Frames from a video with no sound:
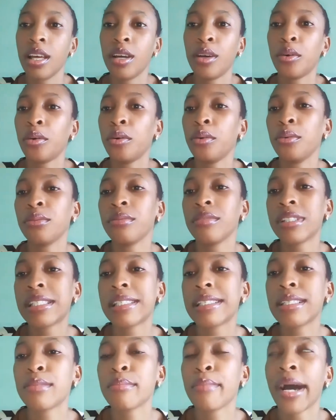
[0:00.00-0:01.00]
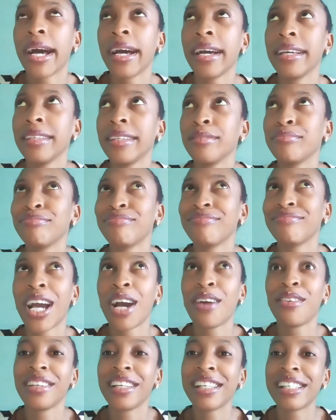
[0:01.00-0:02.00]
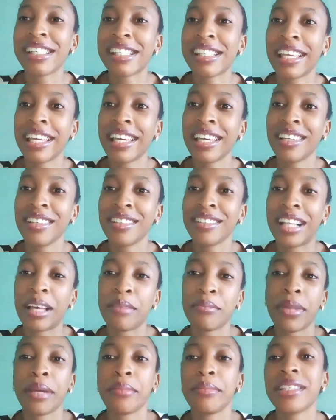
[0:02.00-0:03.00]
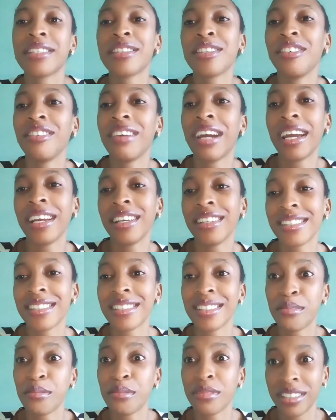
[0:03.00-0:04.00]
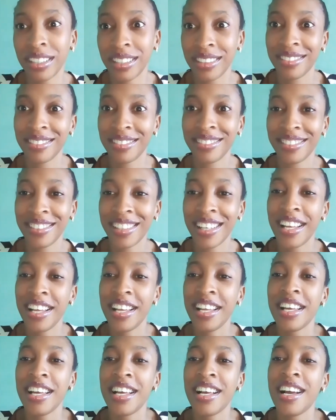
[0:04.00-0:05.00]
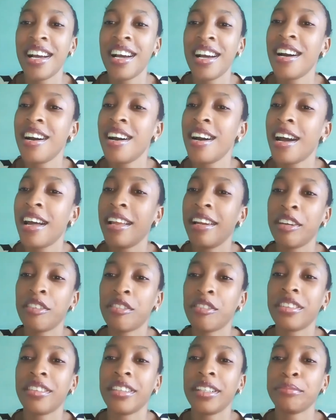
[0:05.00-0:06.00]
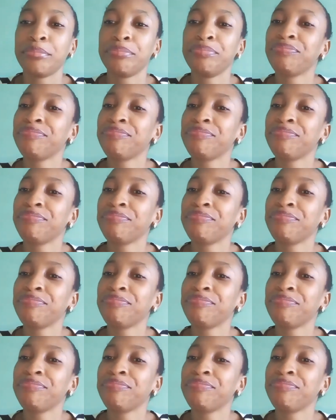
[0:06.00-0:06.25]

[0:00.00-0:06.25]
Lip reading: Oh, this is my, how will I say, like my Mr. Right or something and everything.